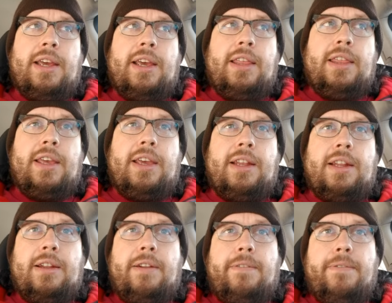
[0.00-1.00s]
and
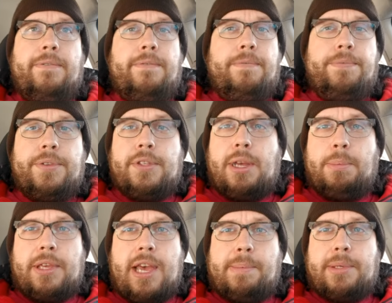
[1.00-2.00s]
then
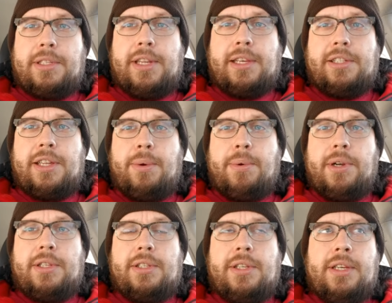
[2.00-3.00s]
something happens the next day where
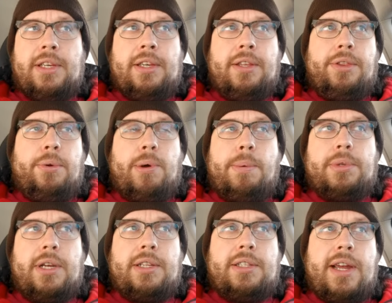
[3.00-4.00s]
it's their
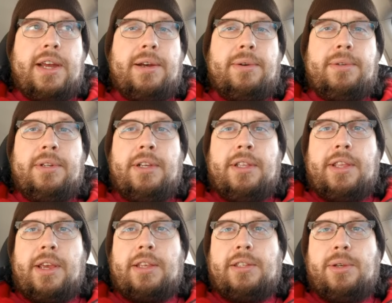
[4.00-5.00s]
website is down,
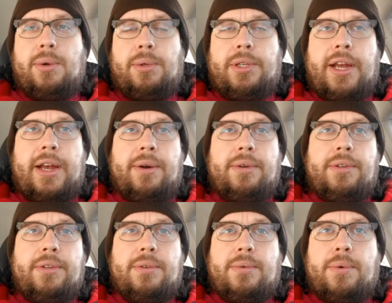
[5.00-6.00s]
they sold out
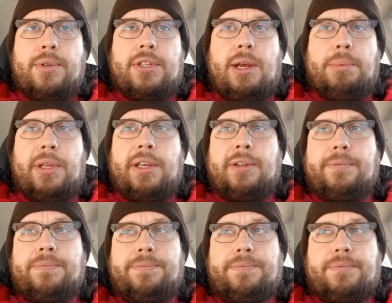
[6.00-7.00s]
or something,
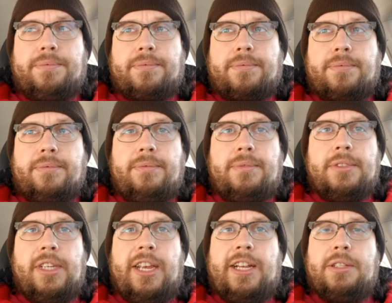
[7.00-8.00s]

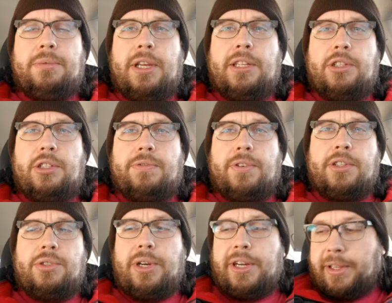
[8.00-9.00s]
and it's it's just
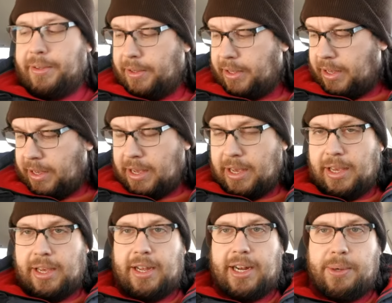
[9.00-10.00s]
frustrating.
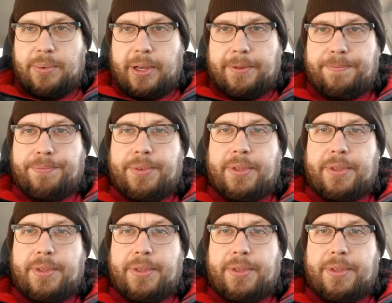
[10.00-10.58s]
Anyway,